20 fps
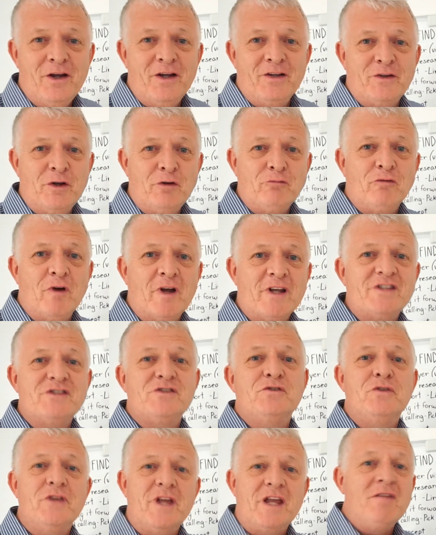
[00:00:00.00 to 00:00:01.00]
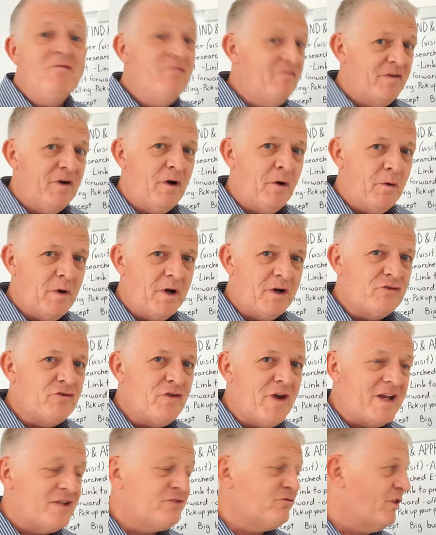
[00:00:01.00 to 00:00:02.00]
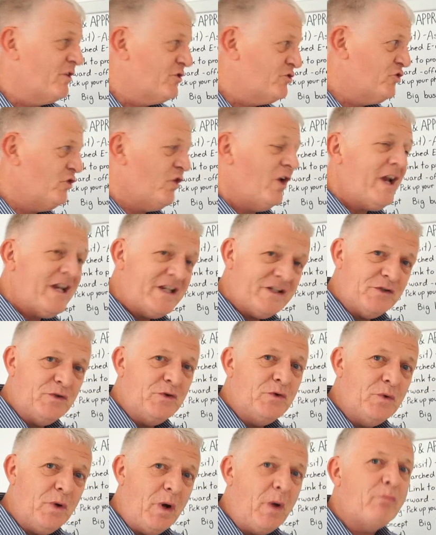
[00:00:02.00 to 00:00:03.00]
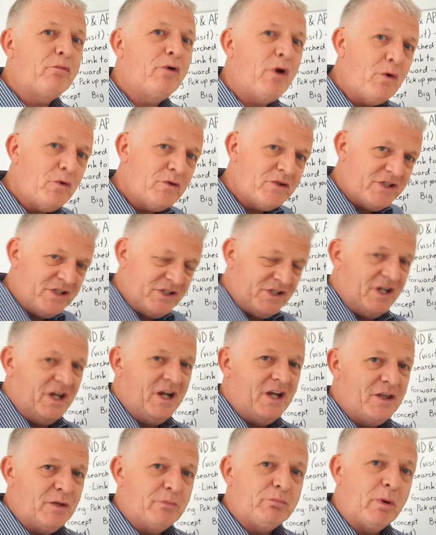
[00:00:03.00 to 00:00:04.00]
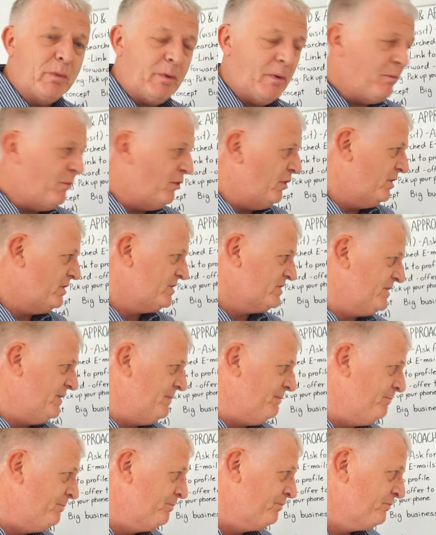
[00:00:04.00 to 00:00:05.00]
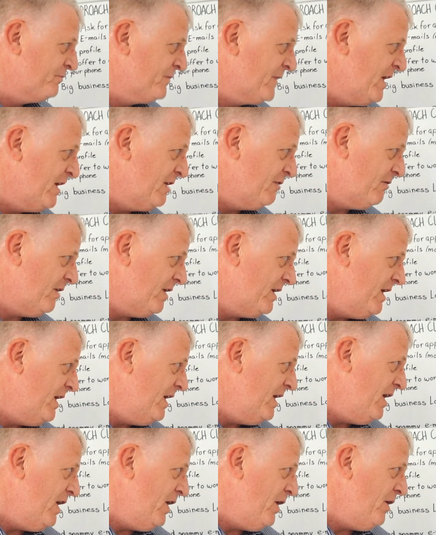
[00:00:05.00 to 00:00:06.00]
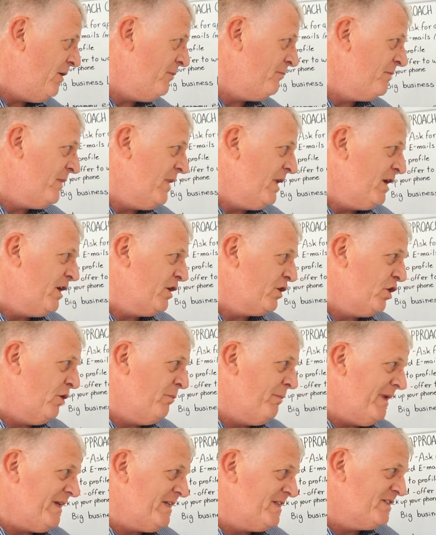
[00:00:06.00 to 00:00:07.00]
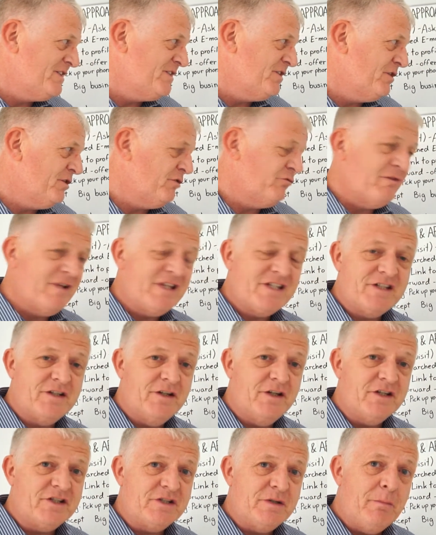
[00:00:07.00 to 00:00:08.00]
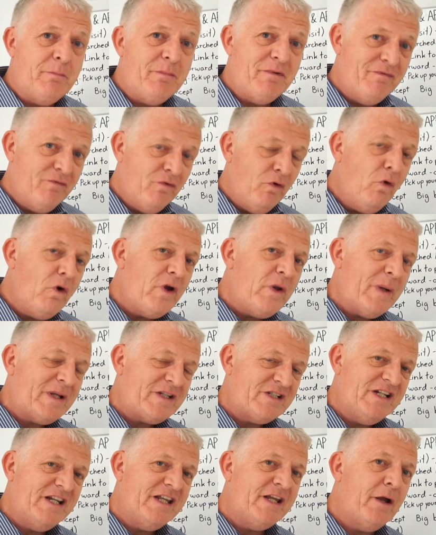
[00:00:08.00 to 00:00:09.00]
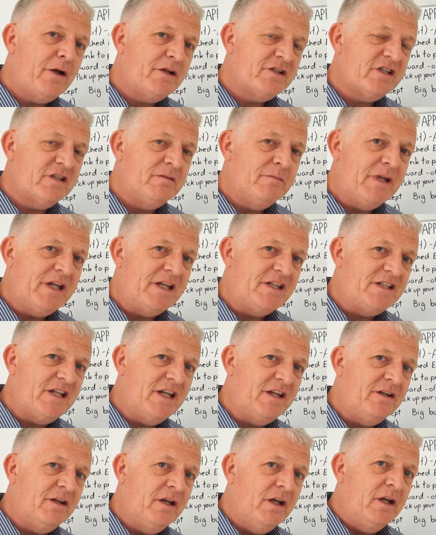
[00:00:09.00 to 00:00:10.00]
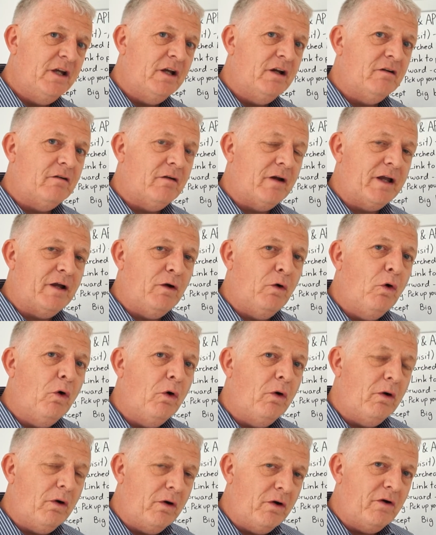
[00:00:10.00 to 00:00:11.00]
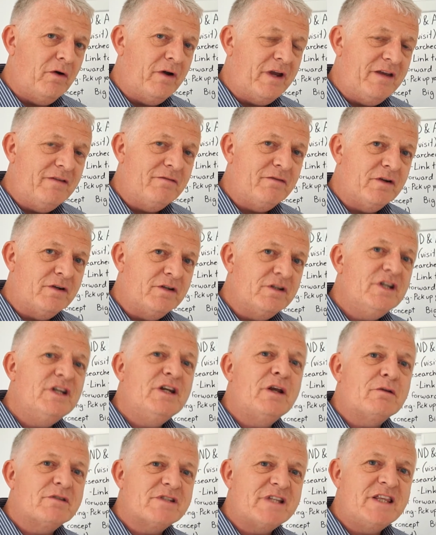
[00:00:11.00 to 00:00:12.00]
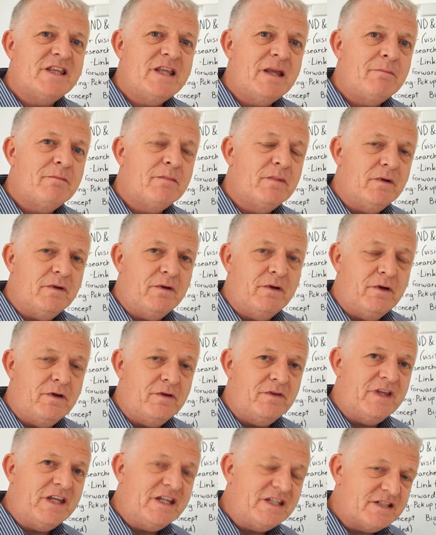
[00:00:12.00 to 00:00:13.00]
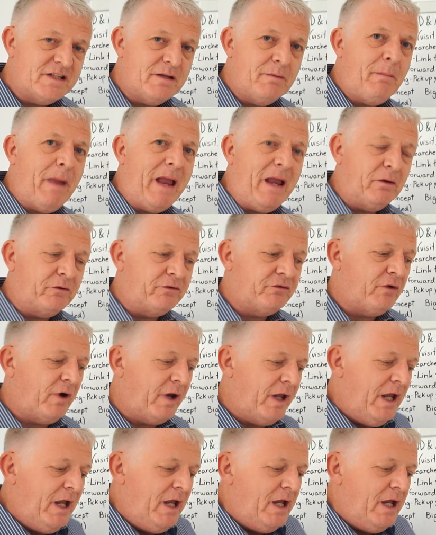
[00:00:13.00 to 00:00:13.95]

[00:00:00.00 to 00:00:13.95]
Don't write to the info address, right? Try to approach the proper person, right? Competitor research before you actually go into the meeting, right, or even send them these mails, right.